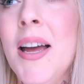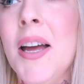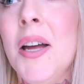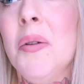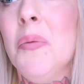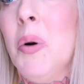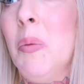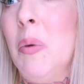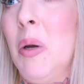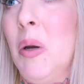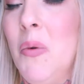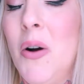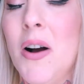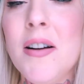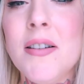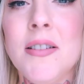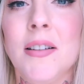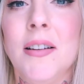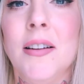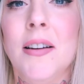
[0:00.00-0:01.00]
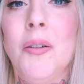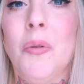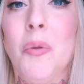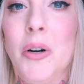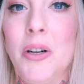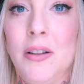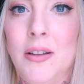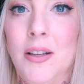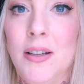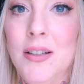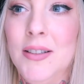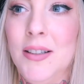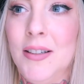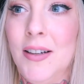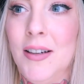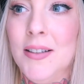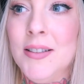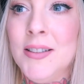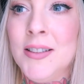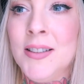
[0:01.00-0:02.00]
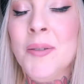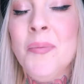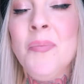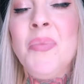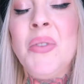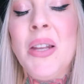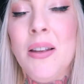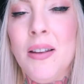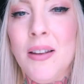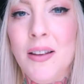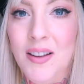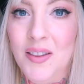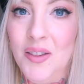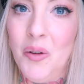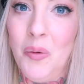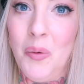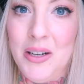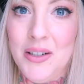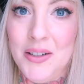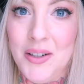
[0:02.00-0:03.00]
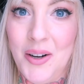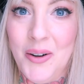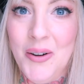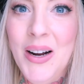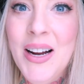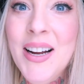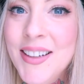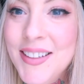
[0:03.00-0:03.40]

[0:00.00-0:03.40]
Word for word: And when we walked in, where did they sit us? In the window.